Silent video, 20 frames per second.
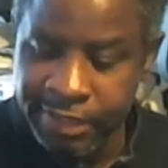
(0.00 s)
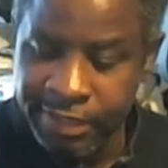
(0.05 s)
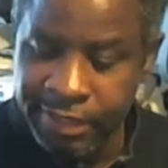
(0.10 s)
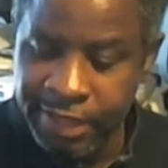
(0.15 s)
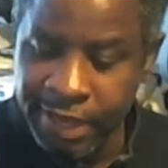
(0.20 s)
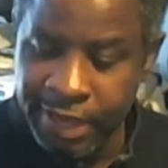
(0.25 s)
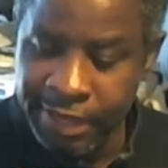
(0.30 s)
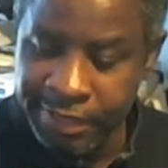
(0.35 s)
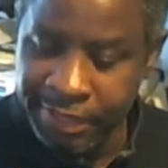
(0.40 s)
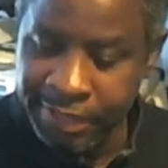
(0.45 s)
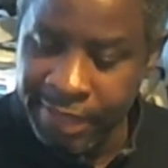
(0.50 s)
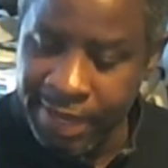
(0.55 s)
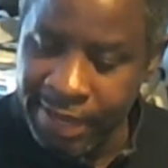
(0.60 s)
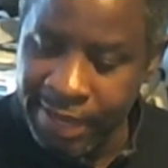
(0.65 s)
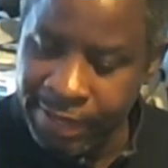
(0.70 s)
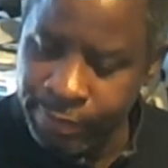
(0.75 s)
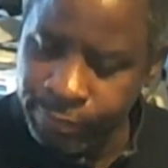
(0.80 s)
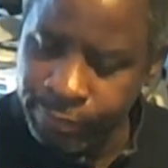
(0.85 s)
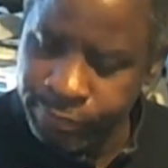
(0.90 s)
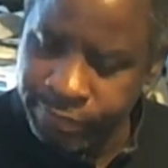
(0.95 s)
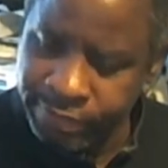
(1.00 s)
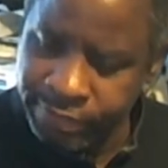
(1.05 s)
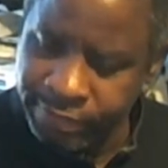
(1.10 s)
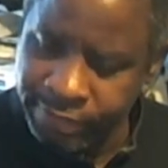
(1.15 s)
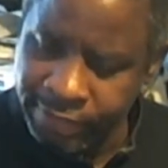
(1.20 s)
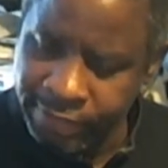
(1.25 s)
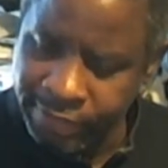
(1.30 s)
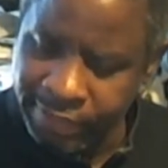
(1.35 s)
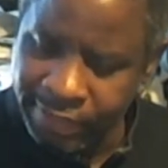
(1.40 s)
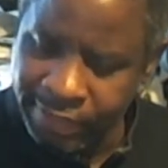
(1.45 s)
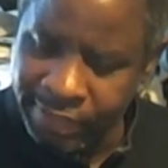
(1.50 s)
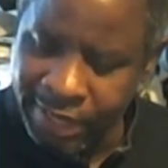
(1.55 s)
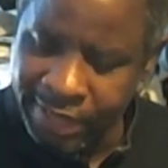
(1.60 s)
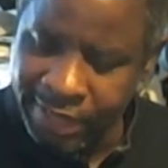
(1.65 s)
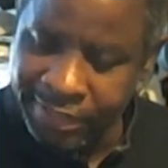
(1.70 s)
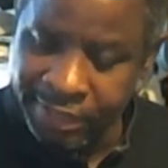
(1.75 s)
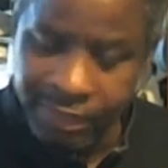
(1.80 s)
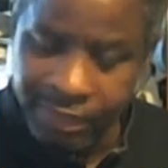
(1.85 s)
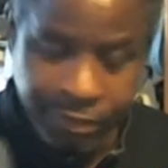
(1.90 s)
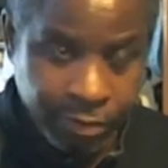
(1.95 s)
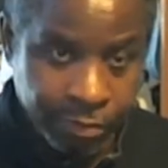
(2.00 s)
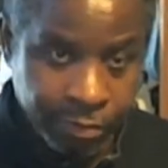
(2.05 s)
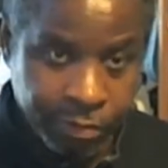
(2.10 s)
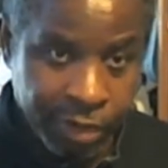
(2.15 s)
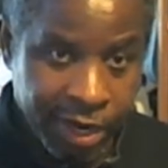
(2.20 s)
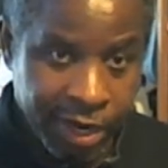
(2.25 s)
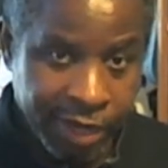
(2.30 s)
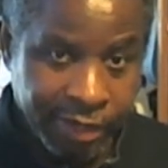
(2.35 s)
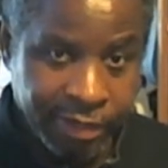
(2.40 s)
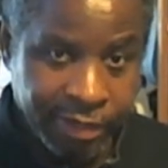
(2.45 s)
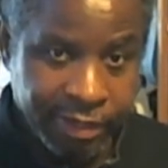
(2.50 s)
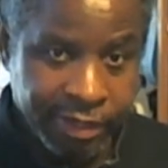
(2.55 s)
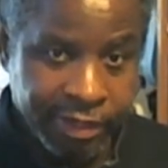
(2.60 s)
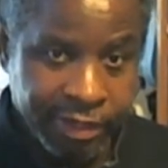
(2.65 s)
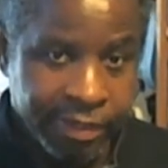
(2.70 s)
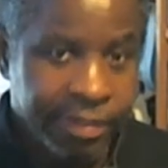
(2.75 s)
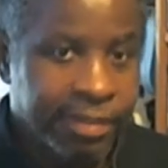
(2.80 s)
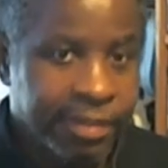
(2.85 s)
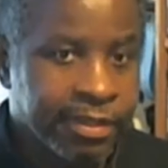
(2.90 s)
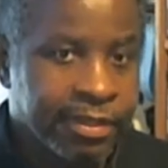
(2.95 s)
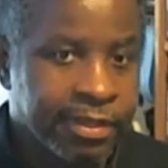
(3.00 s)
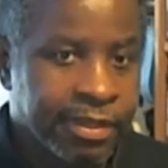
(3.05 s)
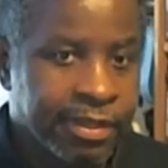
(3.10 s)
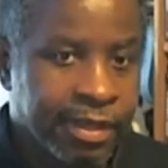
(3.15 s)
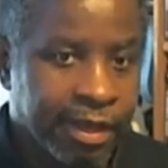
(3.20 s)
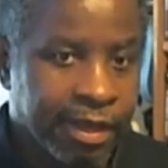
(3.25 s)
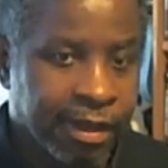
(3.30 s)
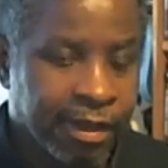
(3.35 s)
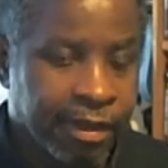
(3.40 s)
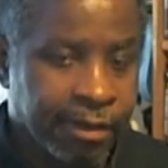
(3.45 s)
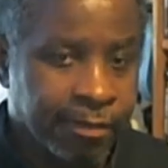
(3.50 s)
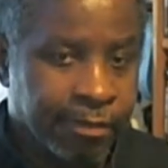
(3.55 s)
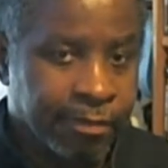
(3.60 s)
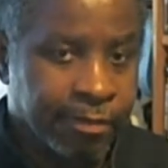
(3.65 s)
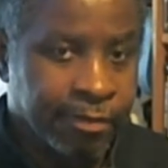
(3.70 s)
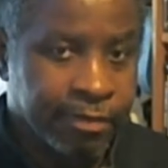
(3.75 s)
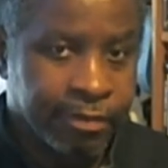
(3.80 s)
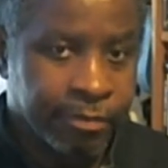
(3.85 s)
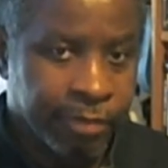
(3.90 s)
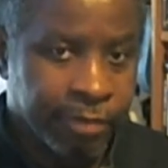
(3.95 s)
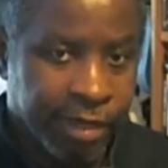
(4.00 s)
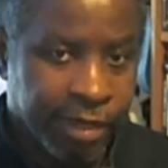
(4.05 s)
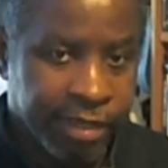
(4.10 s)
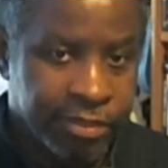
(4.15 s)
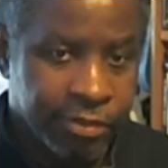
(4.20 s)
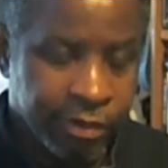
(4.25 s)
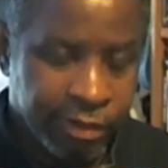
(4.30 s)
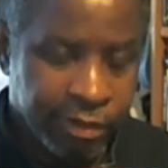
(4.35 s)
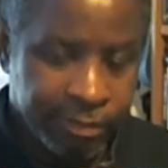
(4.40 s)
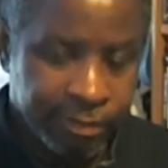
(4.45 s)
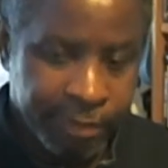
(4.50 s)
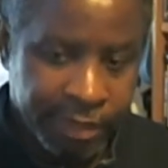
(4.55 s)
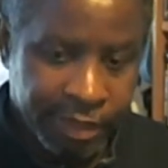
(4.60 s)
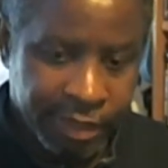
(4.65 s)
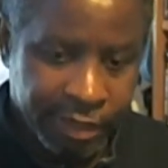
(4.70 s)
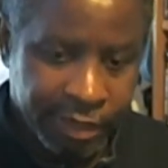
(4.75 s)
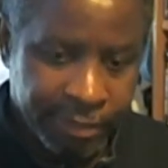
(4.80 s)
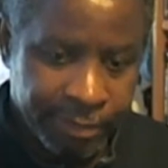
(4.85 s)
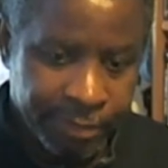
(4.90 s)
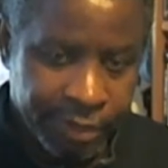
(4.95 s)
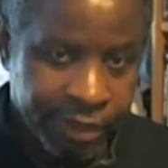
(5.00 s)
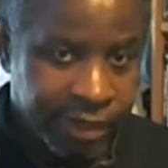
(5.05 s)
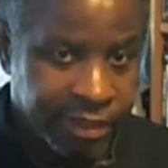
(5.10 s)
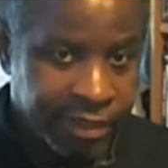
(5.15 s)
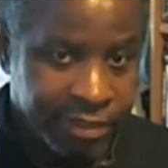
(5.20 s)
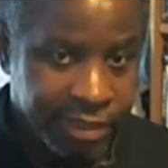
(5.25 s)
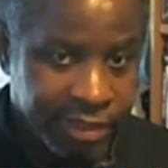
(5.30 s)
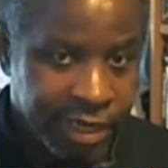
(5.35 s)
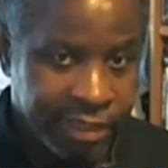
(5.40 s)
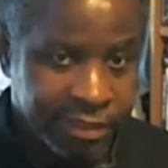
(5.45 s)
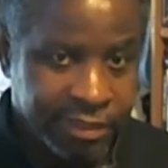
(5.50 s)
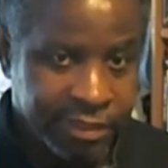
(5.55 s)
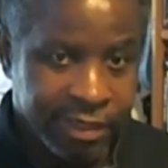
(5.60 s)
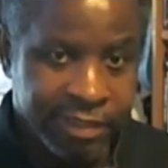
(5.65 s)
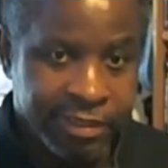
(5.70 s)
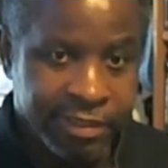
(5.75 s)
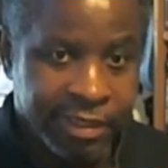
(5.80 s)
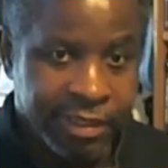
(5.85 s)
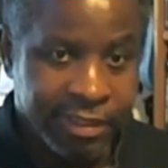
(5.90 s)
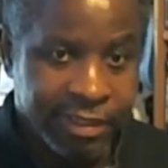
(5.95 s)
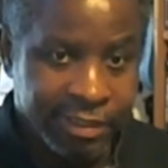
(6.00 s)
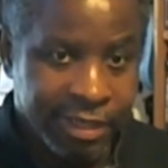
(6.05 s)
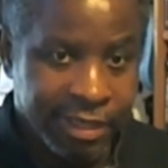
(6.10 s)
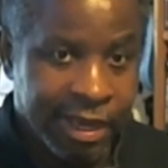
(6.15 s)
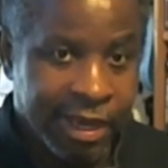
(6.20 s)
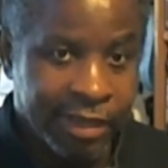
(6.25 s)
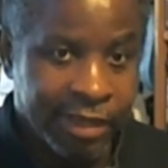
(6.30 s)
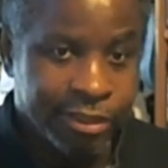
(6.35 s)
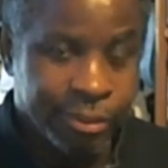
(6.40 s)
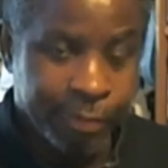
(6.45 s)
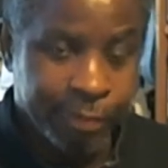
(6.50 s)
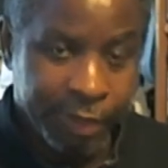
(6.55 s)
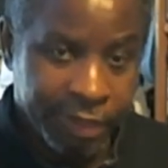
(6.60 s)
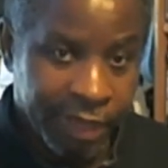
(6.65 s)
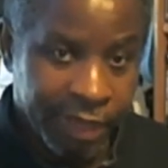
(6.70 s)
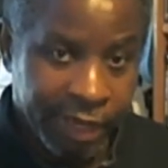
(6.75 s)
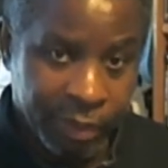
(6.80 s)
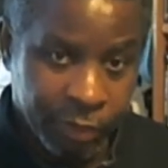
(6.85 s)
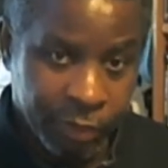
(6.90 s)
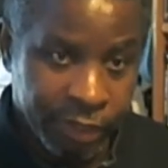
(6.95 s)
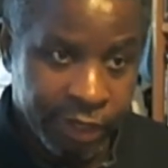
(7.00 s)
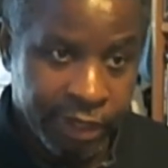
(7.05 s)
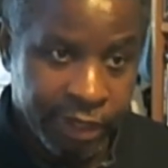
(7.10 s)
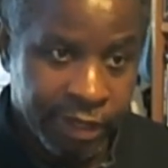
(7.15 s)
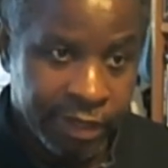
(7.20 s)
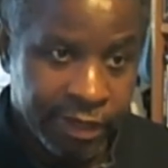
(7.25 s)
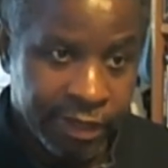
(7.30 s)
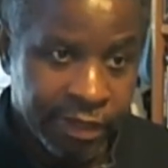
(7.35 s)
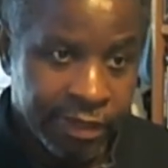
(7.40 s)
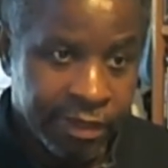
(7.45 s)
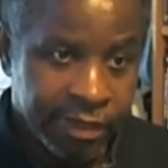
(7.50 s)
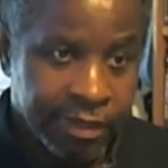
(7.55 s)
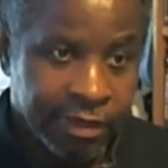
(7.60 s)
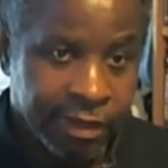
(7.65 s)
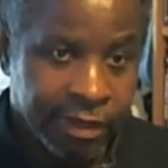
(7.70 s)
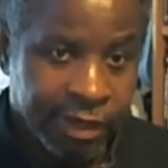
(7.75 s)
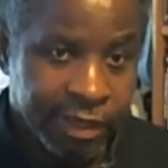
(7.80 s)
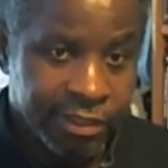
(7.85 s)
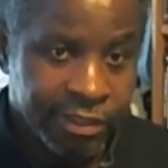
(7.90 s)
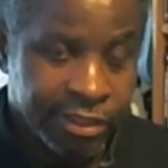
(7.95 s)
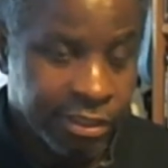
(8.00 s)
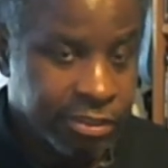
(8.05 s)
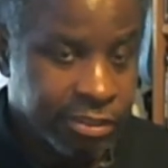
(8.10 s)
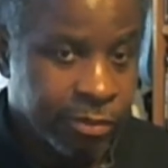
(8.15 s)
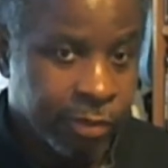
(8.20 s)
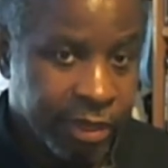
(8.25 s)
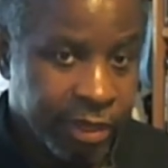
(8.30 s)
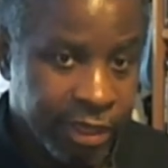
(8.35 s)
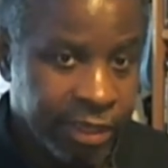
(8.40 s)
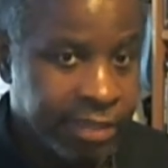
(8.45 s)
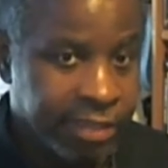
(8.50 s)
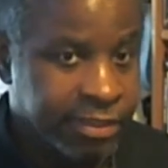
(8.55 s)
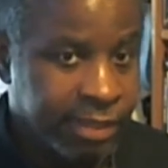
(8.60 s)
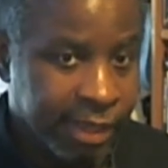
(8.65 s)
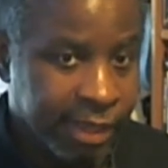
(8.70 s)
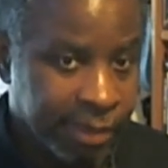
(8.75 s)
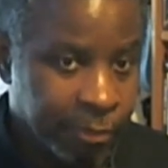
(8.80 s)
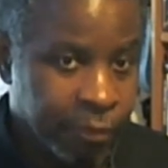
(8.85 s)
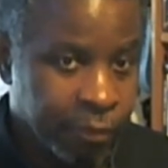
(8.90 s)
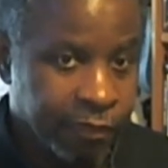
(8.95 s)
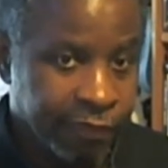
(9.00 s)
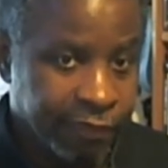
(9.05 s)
And the guy who's the lead guy, Dylan O'Brien, in there, when I saw him in American Assassin, I said, this guy should be Nightwing. Okay, just the way he is in that movie.